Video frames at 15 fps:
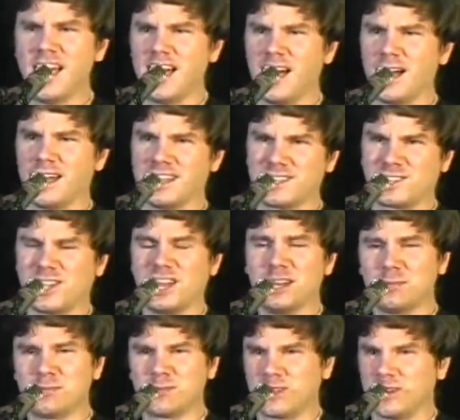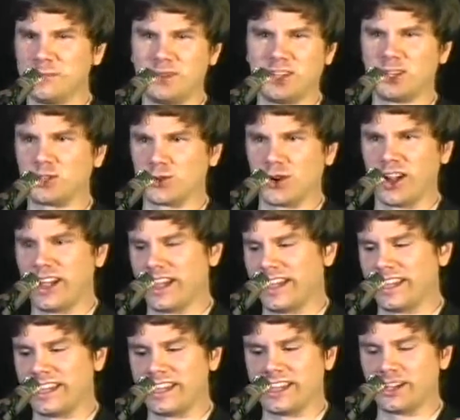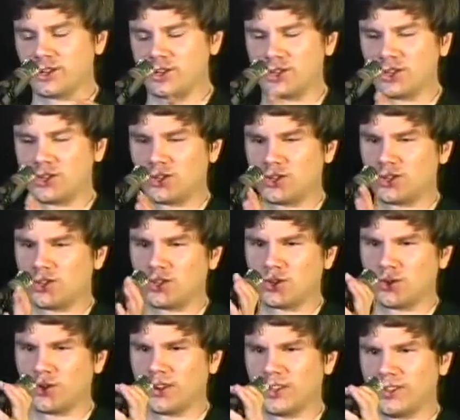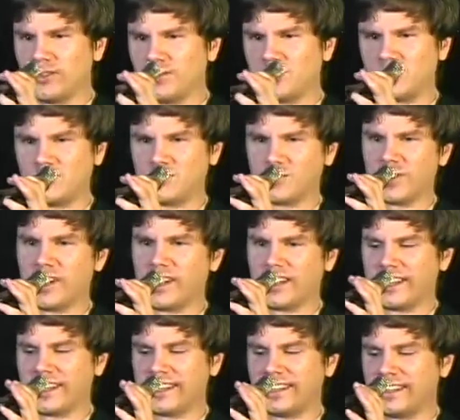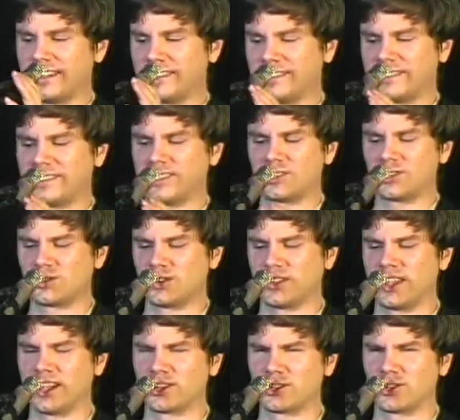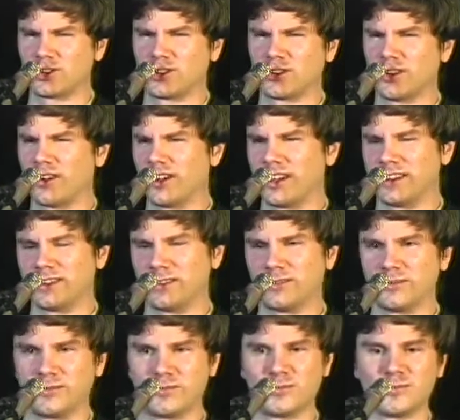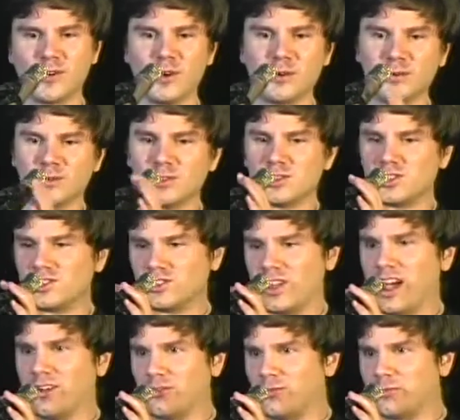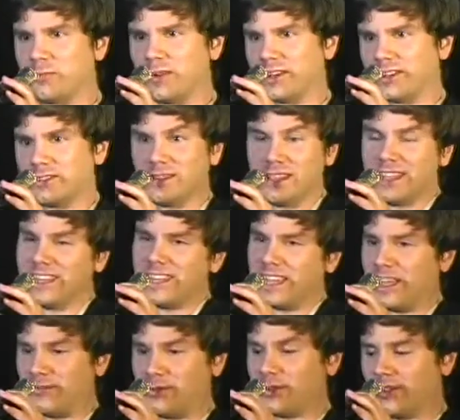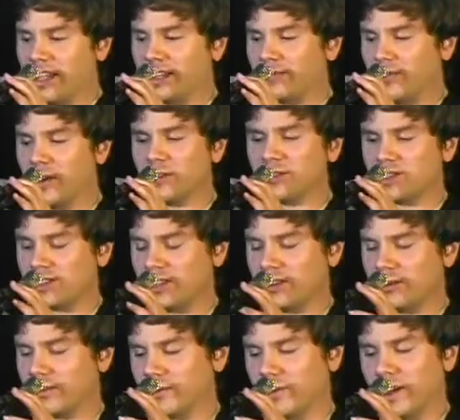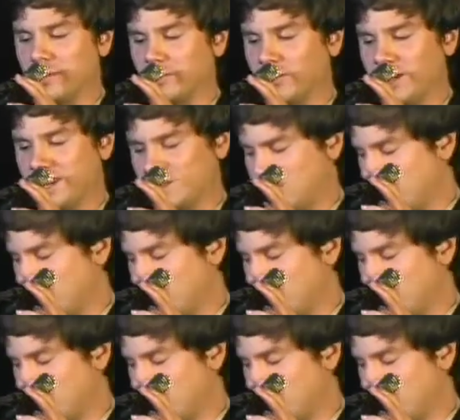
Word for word: Uh, it's kind of going to be a dry-ish, sort of dry history lecture on phone stuff, but if you like phones, then you're in the right place.